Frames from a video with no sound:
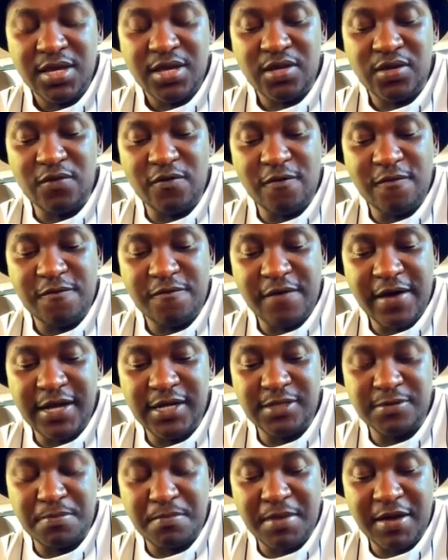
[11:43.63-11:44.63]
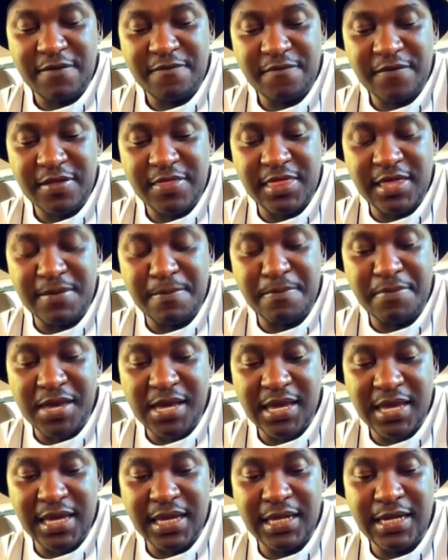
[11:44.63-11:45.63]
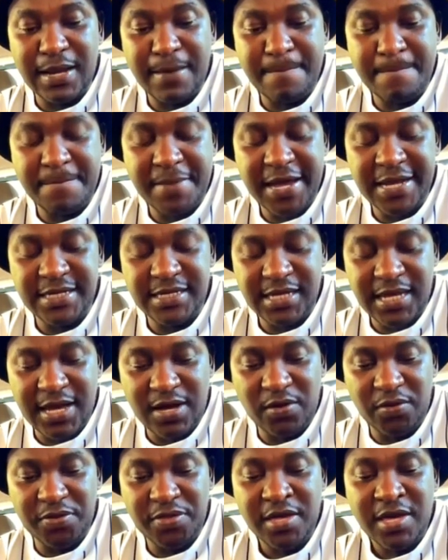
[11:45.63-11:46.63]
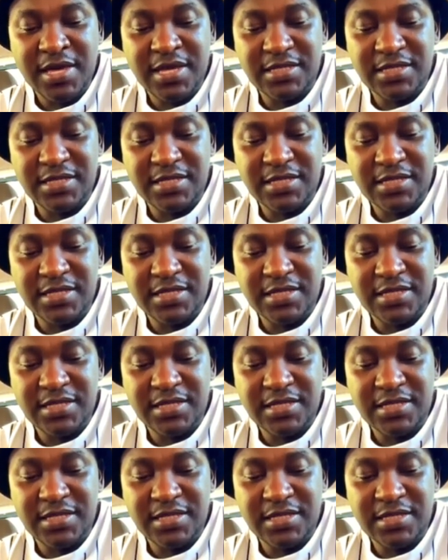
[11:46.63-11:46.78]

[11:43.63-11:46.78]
you will find my father being in a bad health.